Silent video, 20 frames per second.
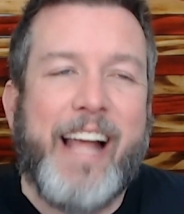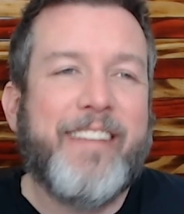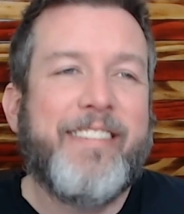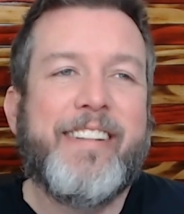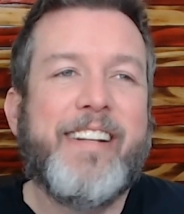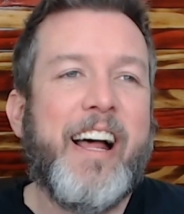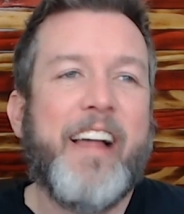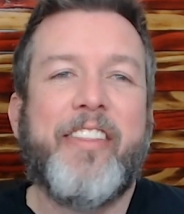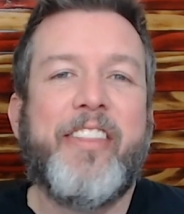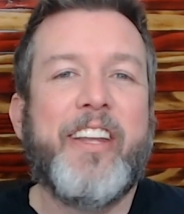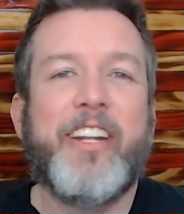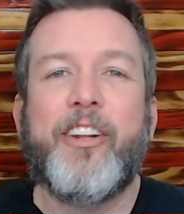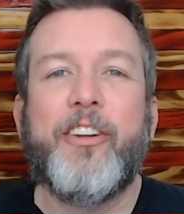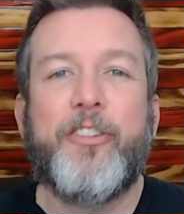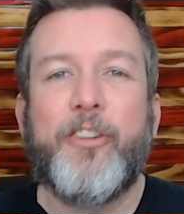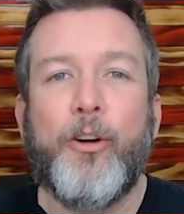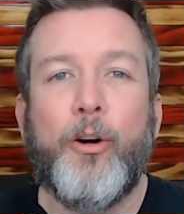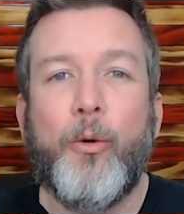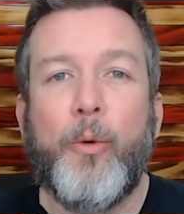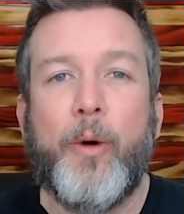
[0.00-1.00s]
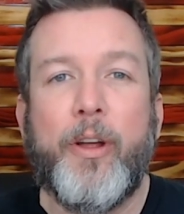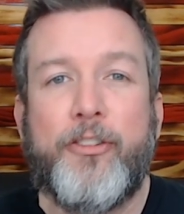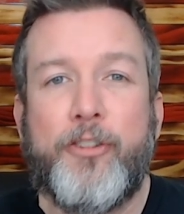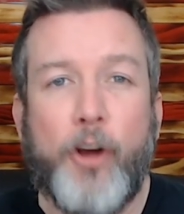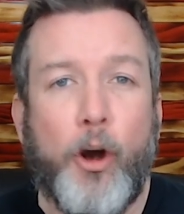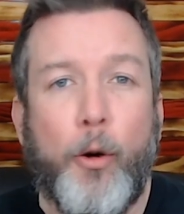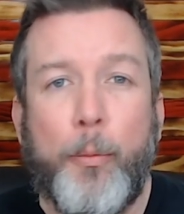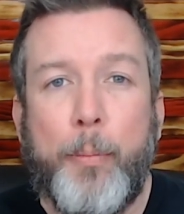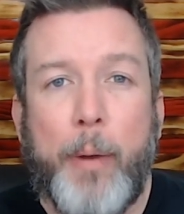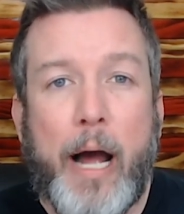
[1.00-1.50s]
has nothing to do with
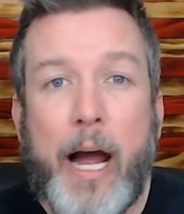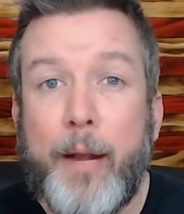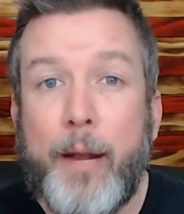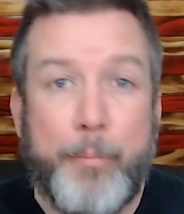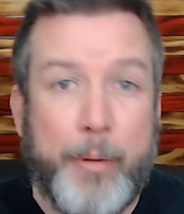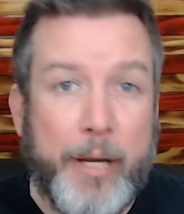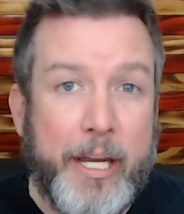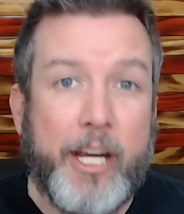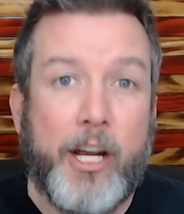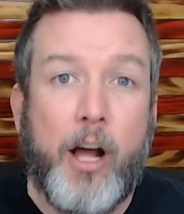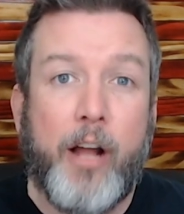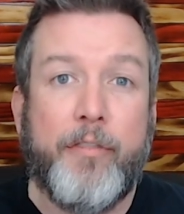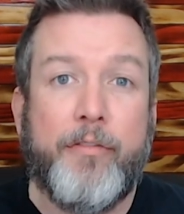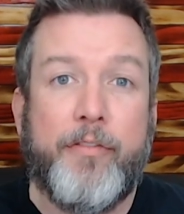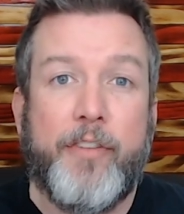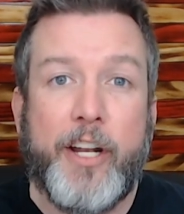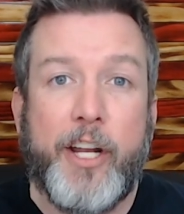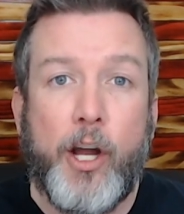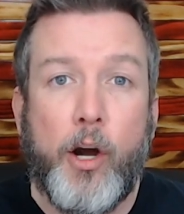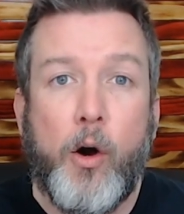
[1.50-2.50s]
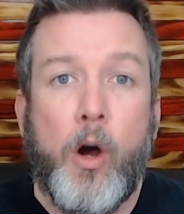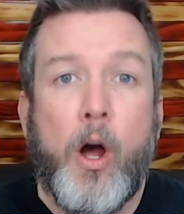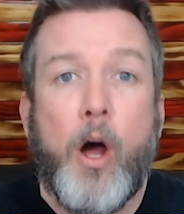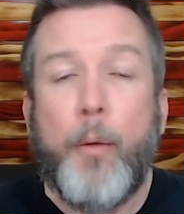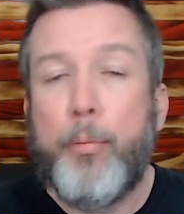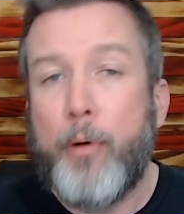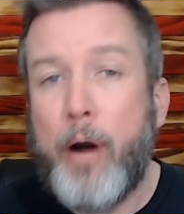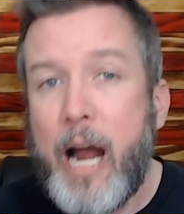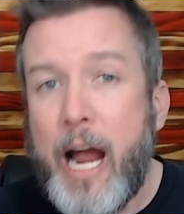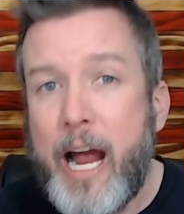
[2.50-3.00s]
Joe Biden being on video
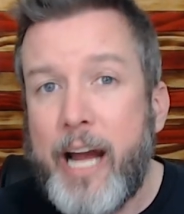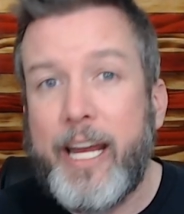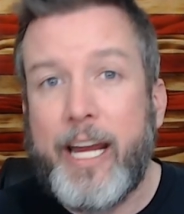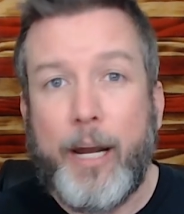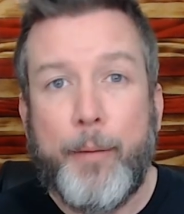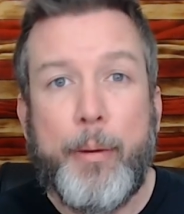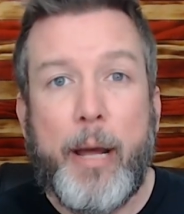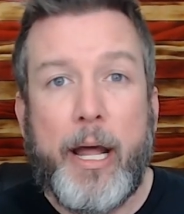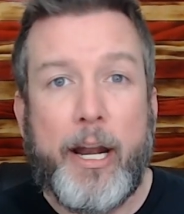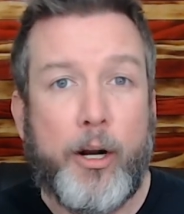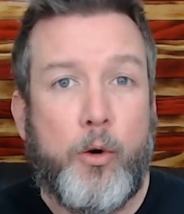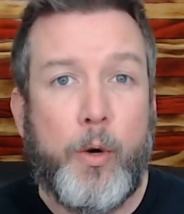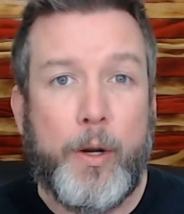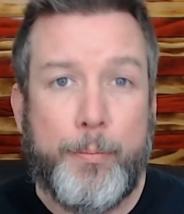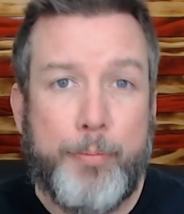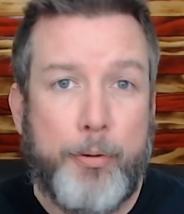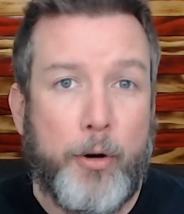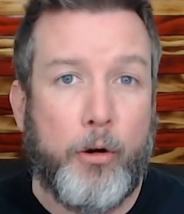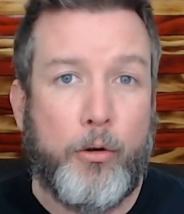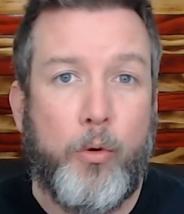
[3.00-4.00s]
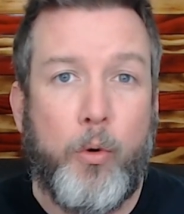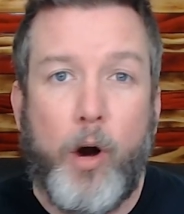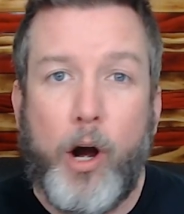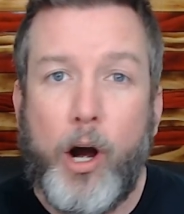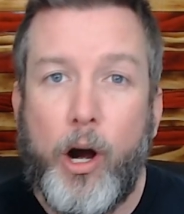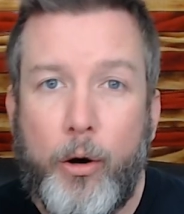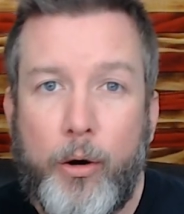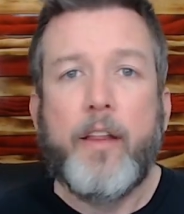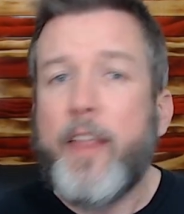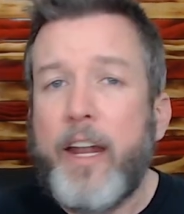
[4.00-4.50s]
bragging about a quid pro
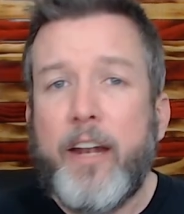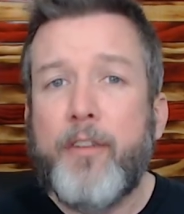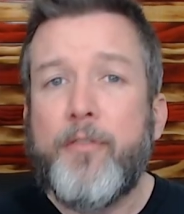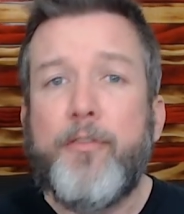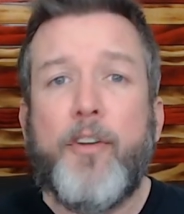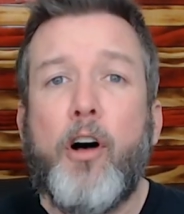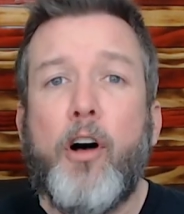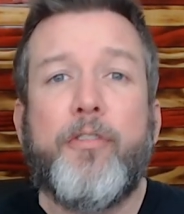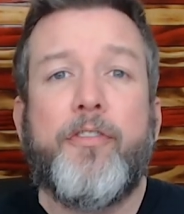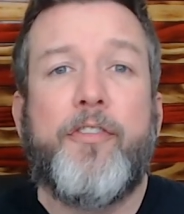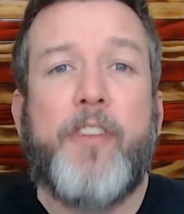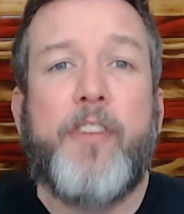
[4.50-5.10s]
quo that involved